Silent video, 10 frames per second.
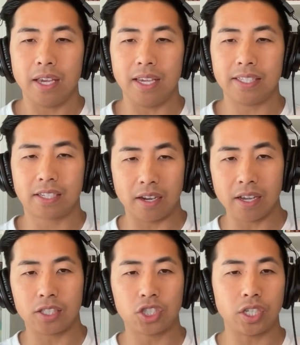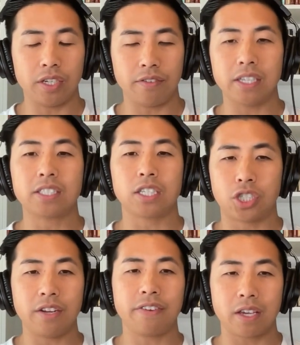is going to achieve is
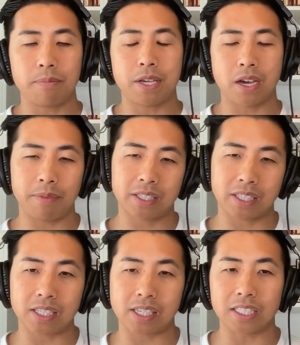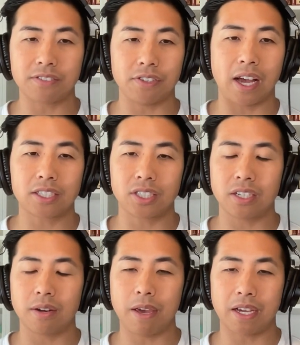achieving and becoming successful actually
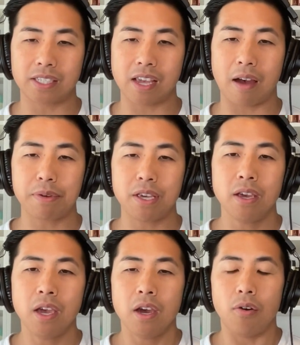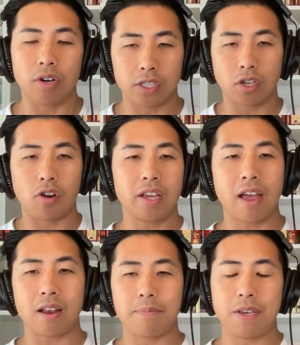going to make us happy or does learning
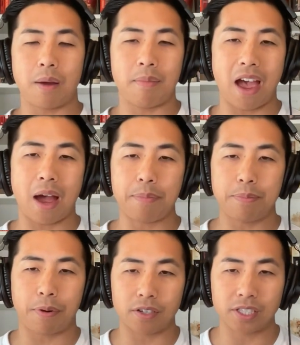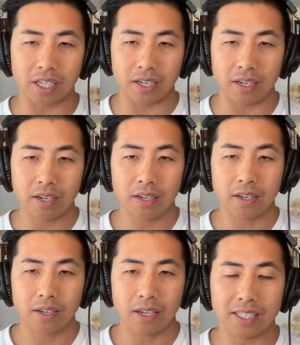how to become a happy person
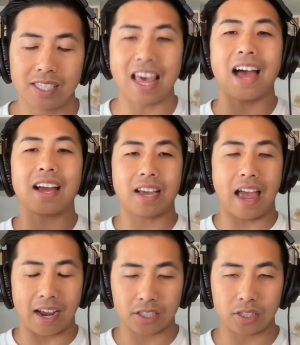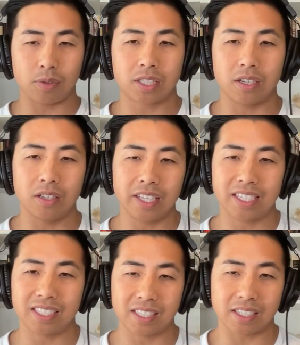is that actually what's going to lead
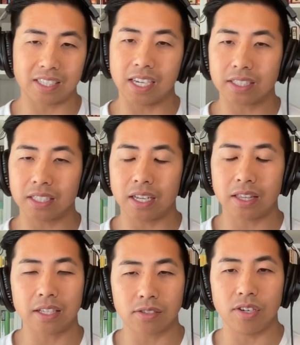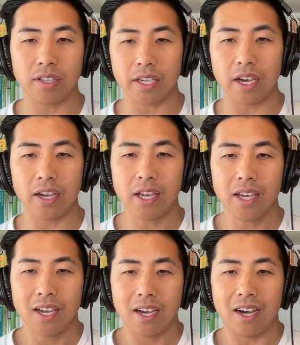to success and i think it's really a,
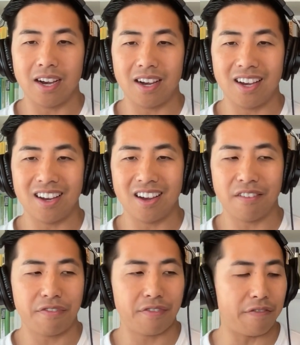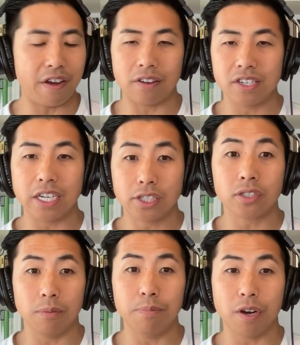uh, a, a
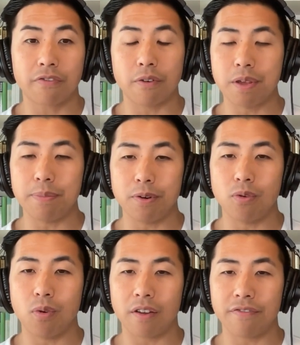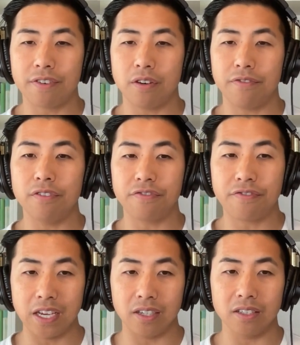foundational book for people who want to feel
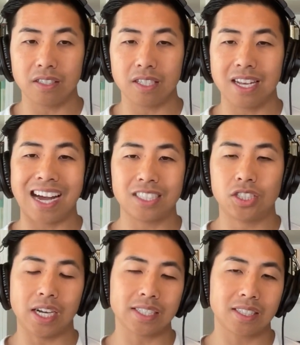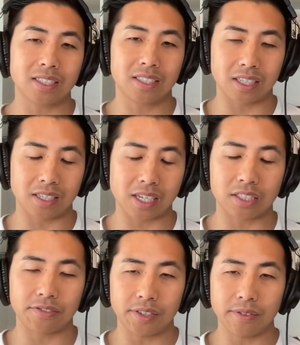fulfilled, not just
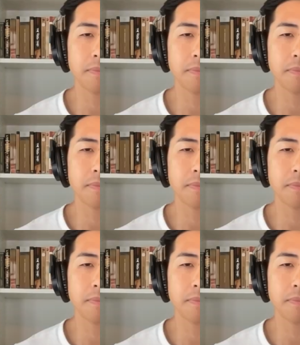successful